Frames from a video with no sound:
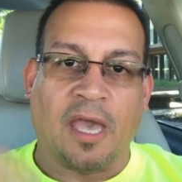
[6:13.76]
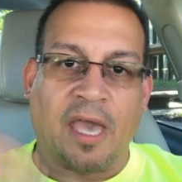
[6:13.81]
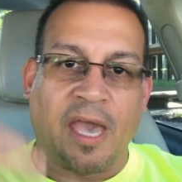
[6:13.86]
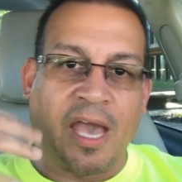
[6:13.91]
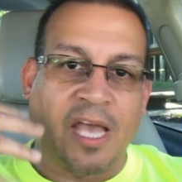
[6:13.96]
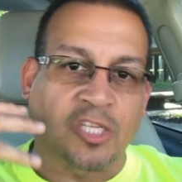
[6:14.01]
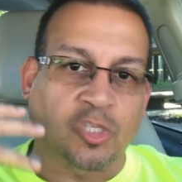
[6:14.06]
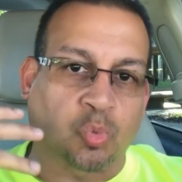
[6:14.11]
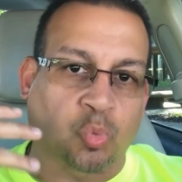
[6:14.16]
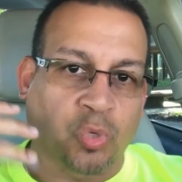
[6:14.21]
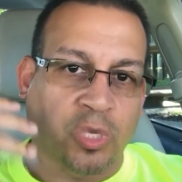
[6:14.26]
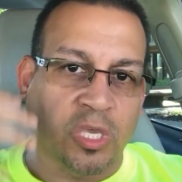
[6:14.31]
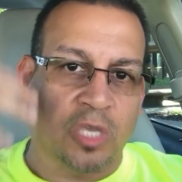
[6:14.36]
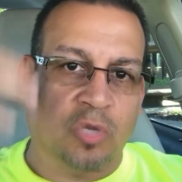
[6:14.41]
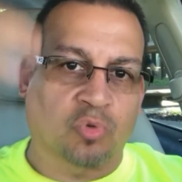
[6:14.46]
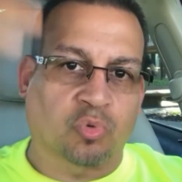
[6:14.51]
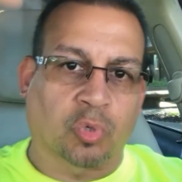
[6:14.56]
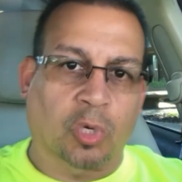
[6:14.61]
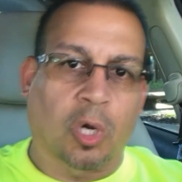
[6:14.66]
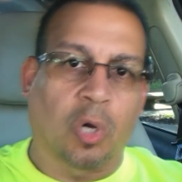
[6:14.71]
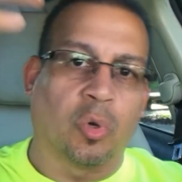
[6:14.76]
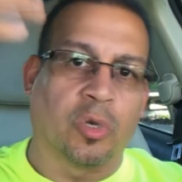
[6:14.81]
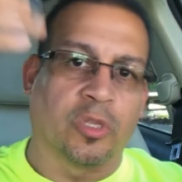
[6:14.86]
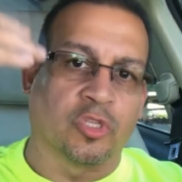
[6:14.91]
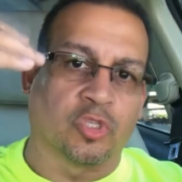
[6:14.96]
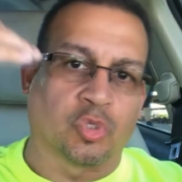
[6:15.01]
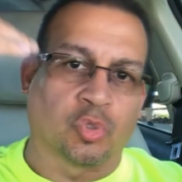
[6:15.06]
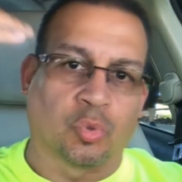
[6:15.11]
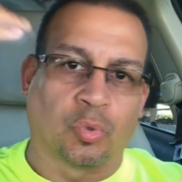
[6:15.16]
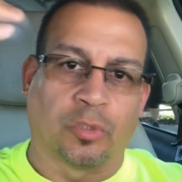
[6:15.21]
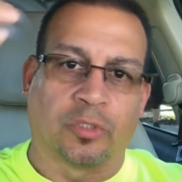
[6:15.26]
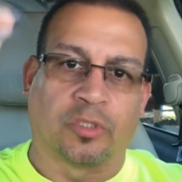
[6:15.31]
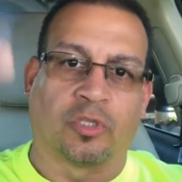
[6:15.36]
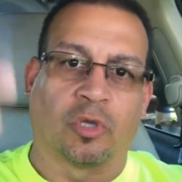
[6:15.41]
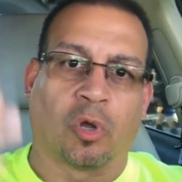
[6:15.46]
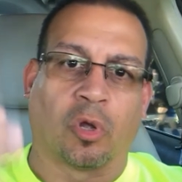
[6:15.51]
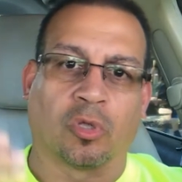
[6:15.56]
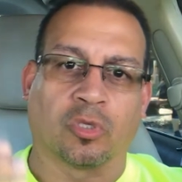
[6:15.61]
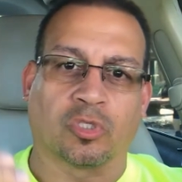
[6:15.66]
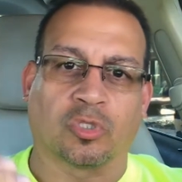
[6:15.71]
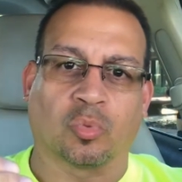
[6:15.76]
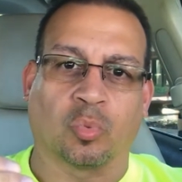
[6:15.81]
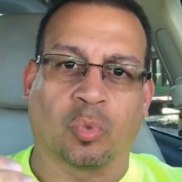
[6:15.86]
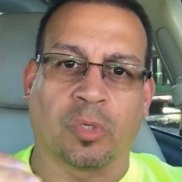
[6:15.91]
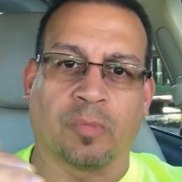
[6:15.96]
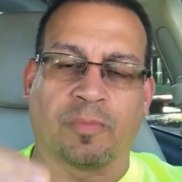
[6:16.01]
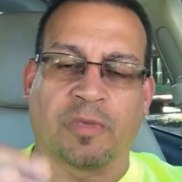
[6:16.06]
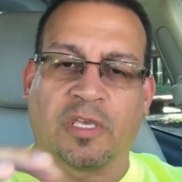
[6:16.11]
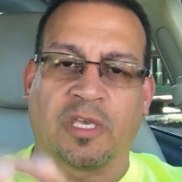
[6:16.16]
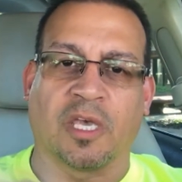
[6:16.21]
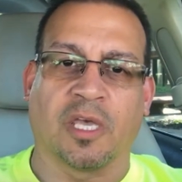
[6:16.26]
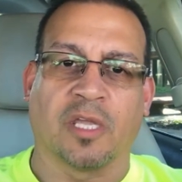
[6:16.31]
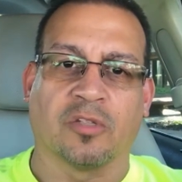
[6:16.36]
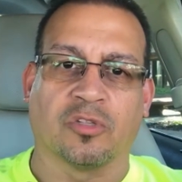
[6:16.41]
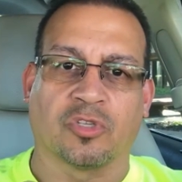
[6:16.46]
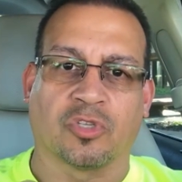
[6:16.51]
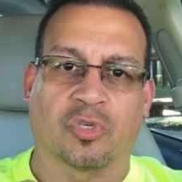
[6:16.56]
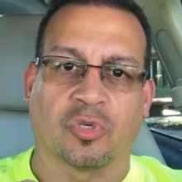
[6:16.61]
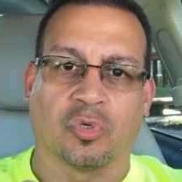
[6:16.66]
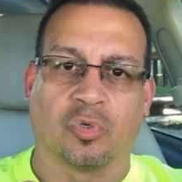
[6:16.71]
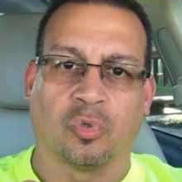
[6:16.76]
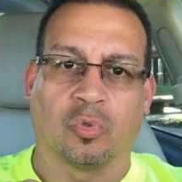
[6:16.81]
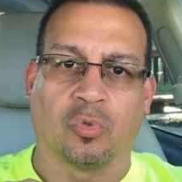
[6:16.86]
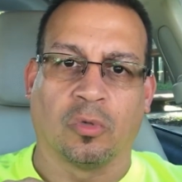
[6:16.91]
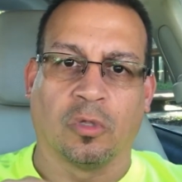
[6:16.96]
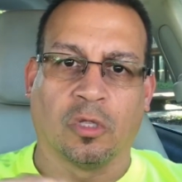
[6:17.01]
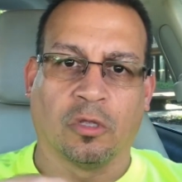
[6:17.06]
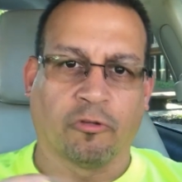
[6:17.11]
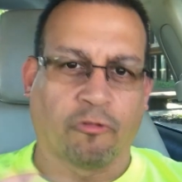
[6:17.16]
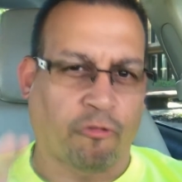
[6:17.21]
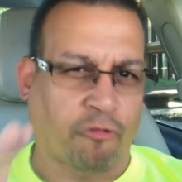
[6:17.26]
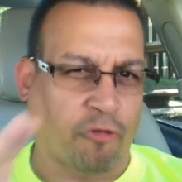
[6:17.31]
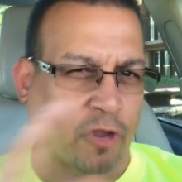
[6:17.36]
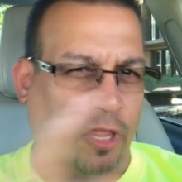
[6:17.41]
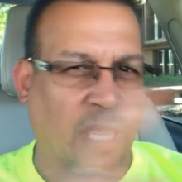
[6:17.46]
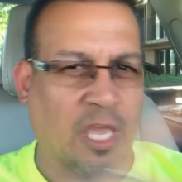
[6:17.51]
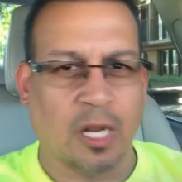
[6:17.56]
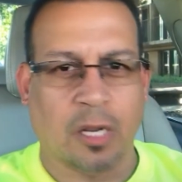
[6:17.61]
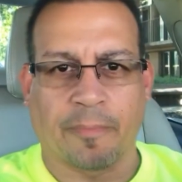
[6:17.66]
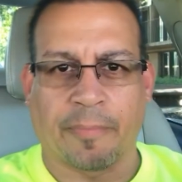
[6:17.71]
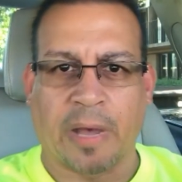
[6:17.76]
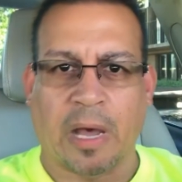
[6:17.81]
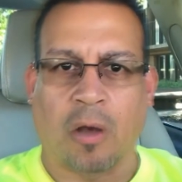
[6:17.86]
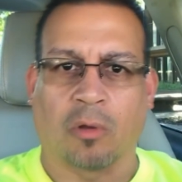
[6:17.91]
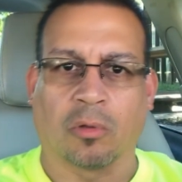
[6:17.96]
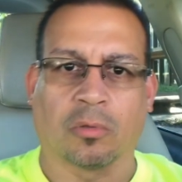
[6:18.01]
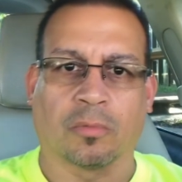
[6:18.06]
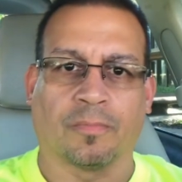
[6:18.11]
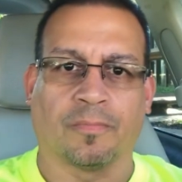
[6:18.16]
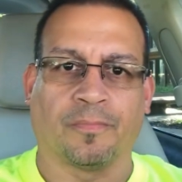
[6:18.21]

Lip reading: As we grow into adults, we begin to forget about.